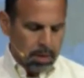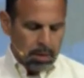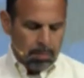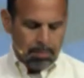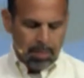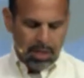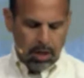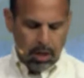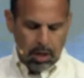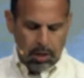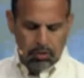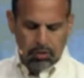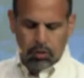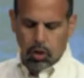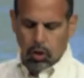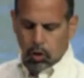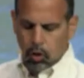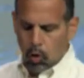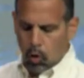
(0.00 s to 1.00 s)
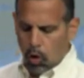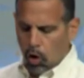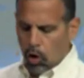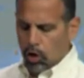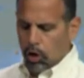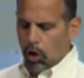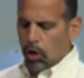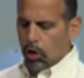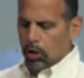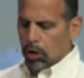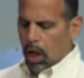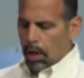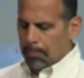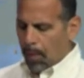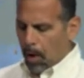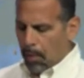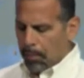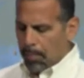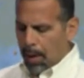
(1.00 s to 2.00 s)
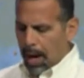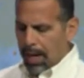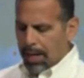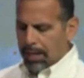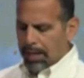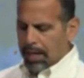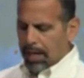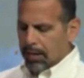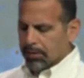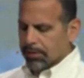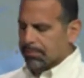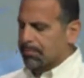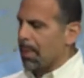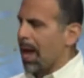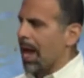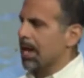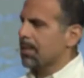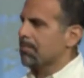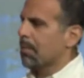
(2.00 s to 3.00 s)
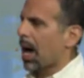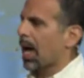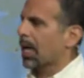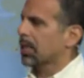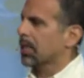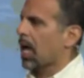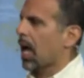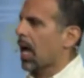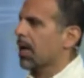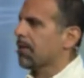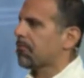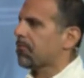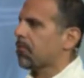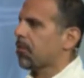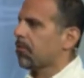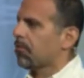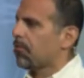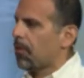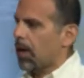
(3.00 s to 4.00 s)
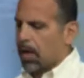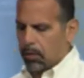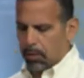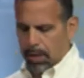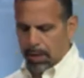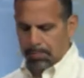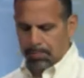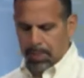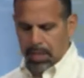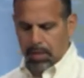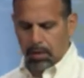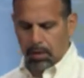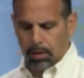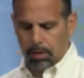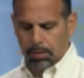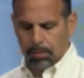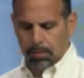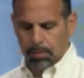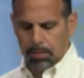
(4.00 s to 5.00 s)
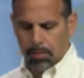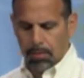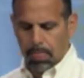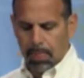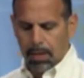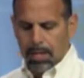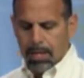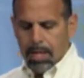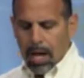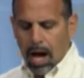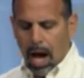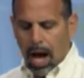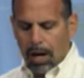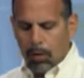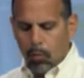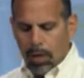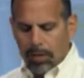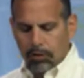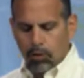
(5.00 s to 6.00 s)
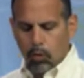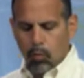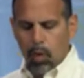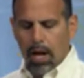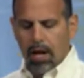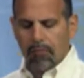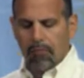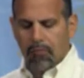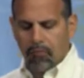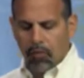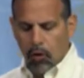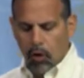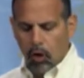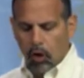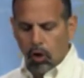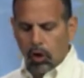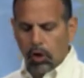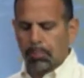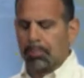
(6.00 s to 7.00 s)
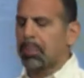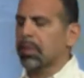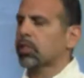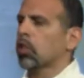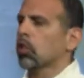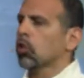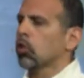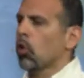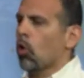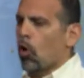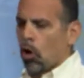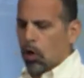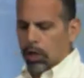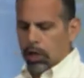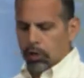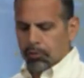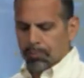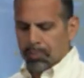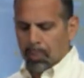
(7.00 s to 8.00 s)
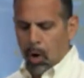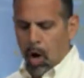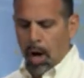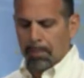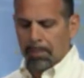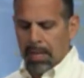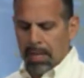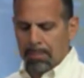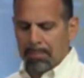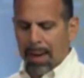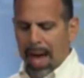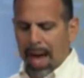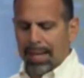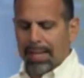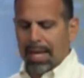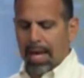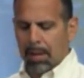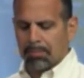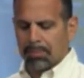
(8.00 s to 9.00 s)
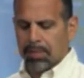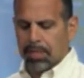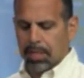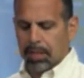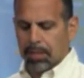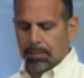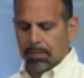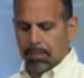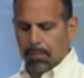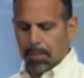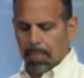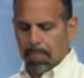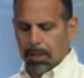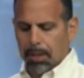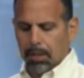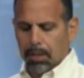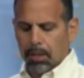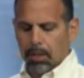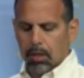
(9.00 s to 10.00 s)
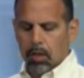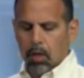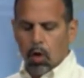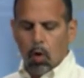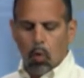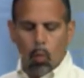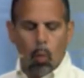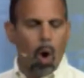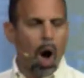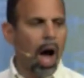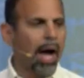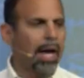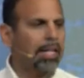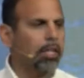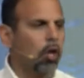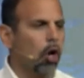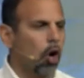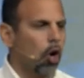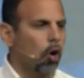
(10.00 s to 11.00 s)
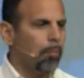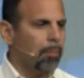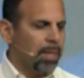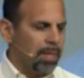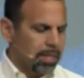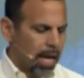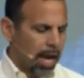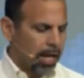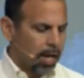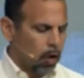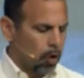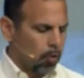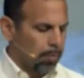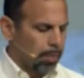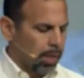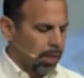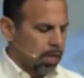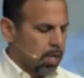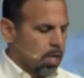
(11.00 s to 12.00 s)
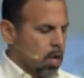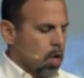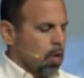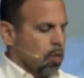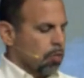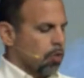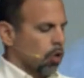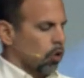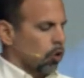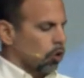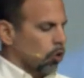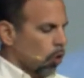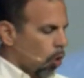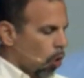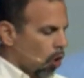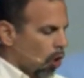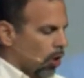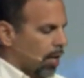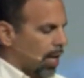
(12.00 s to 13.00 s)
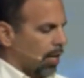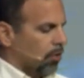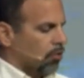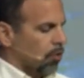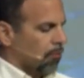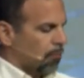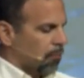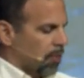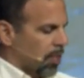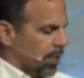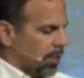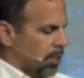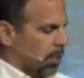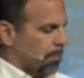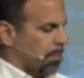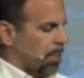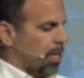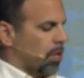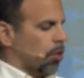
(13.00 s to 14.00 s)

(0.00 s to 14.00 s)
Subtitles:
Because the Lord Almighty has made my life very bitter. I went away full, but the Lord has brought me back empty. Why call me Naomi? The Lord has afflicted me.